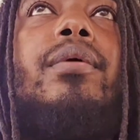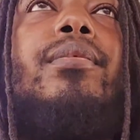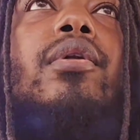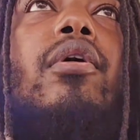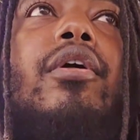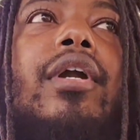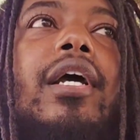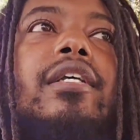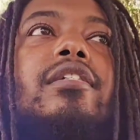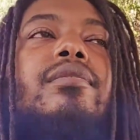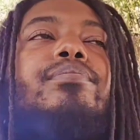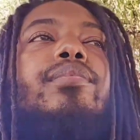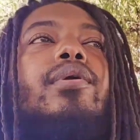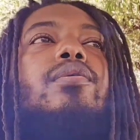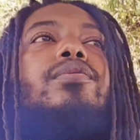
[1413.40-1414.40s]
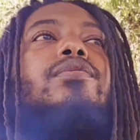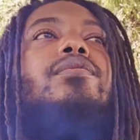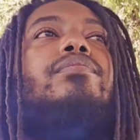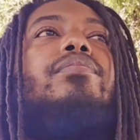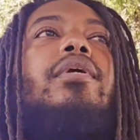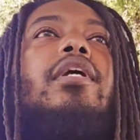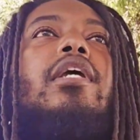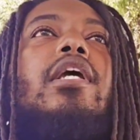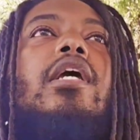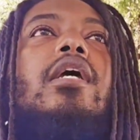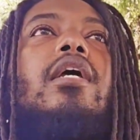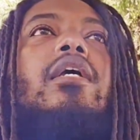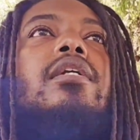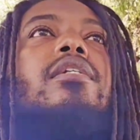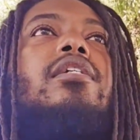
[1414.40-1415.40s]
are not supposed to be
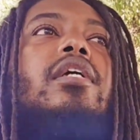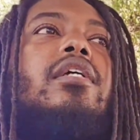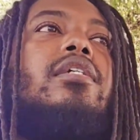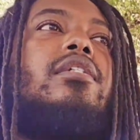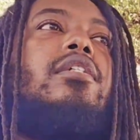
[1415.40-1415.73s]
just,